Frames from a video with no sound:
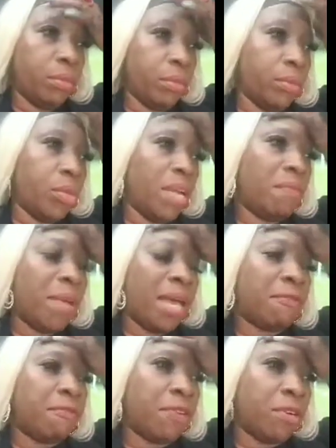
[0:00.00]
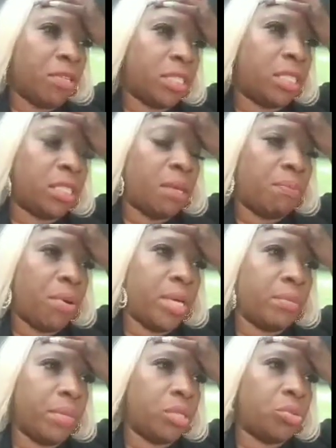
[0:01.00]
one of my first
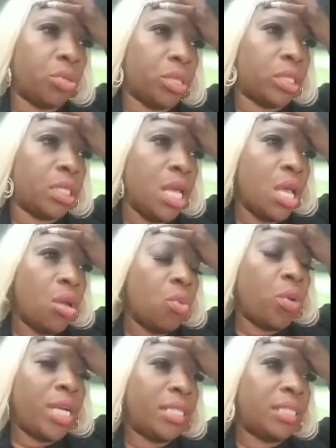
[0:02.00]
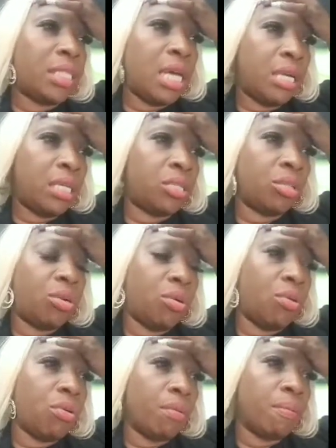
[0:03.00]
disappointment was when I started to
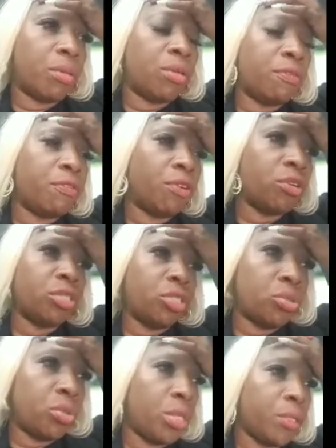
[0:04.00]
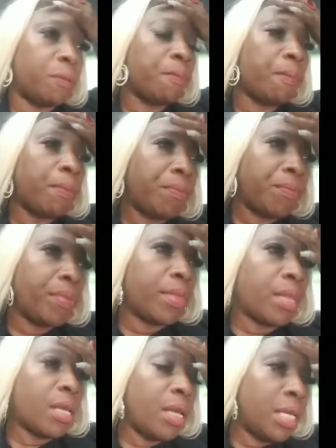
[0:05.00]
go to the first studio
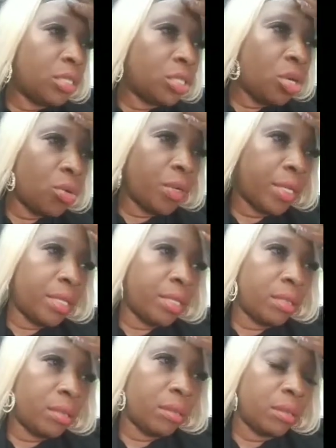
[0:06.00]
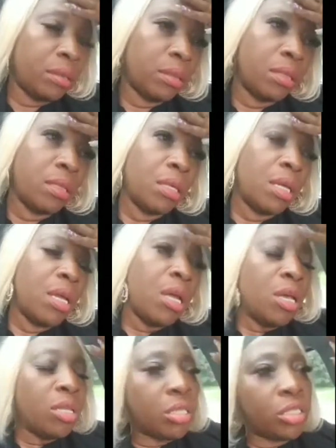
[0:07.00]
in Tower Hill.
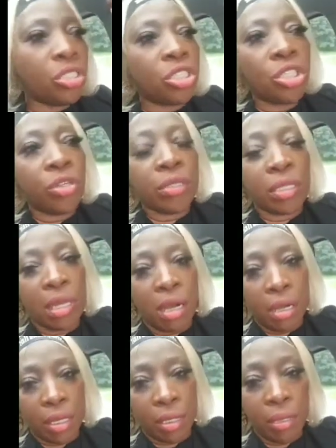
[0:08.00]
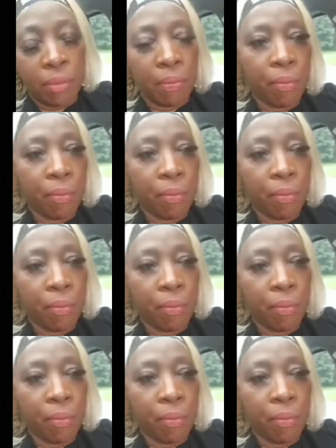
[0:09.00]
The security guard,